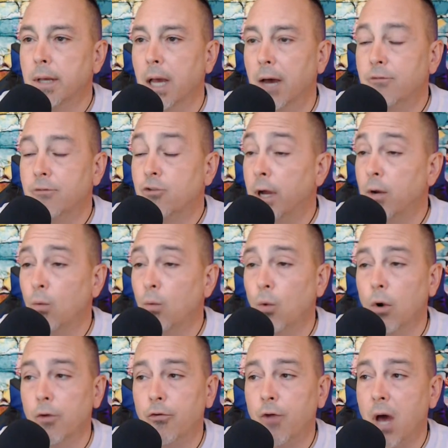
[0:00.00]
I've tried to
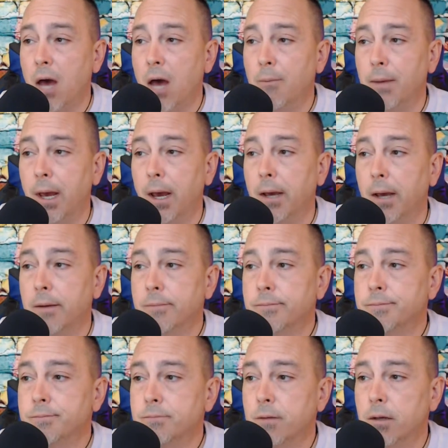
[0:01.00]
warn Scott McKay
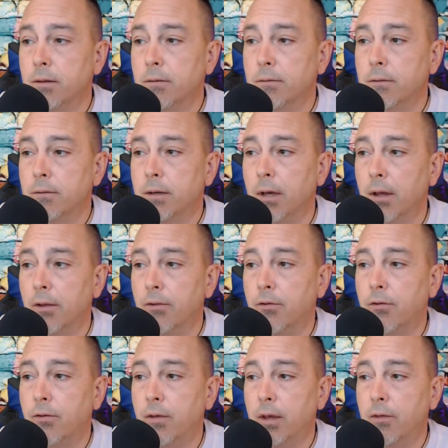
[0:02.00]

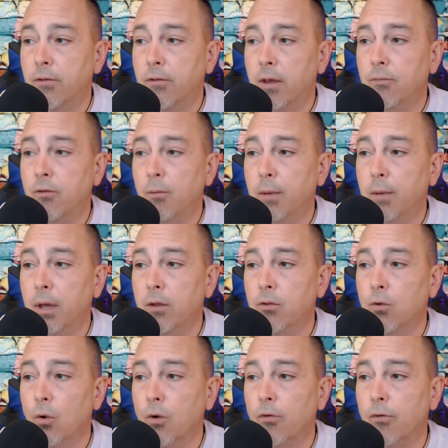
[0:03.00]
because he seems to be
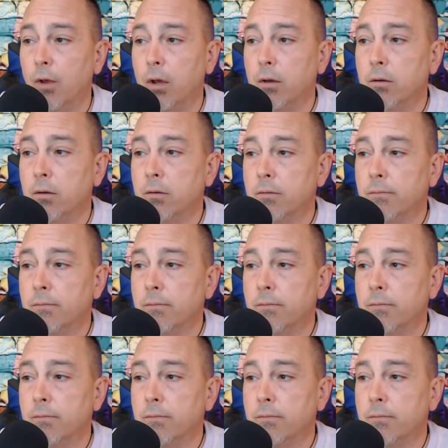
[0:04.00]
endorsing.